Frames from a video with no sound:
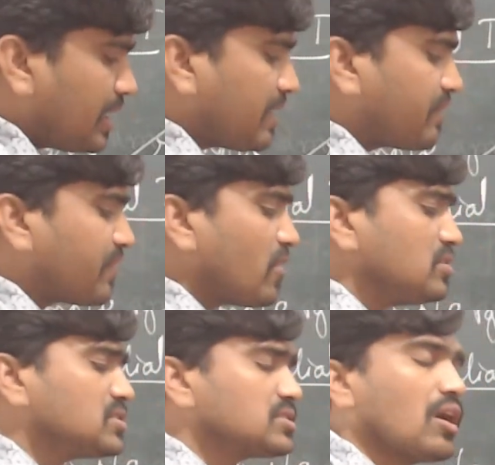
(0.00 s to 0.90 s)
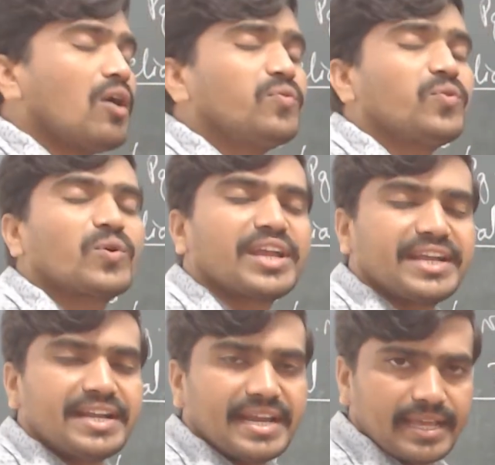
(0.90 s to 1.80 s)
nephrons of
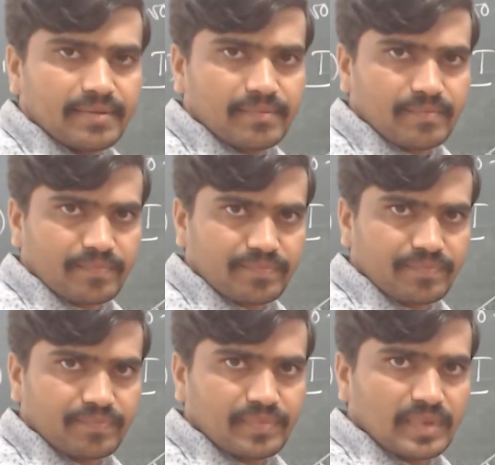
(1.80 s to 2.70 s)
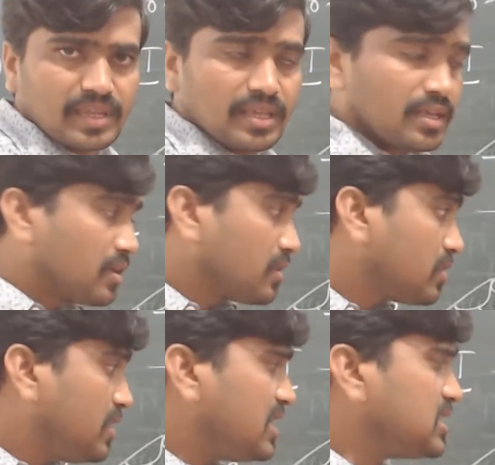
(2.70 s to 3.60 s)
kidney.
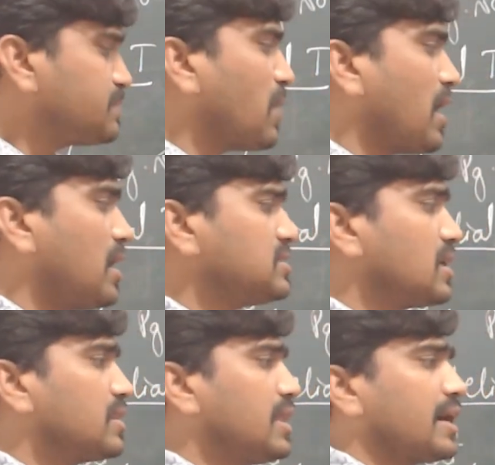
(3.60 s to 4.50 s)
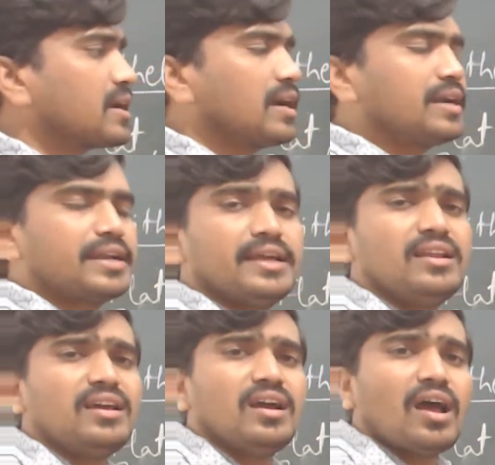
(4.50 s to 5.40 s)
These parts that
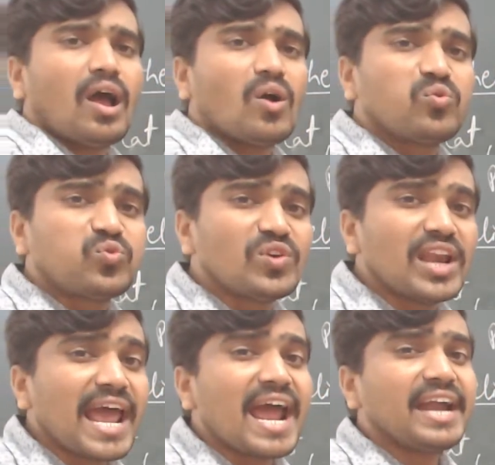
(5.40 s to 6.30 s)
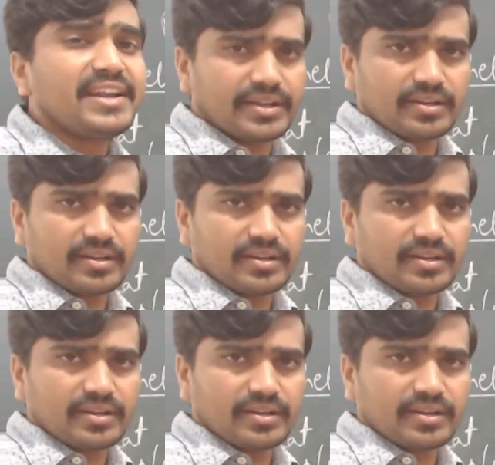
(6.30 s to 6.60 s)
contain flat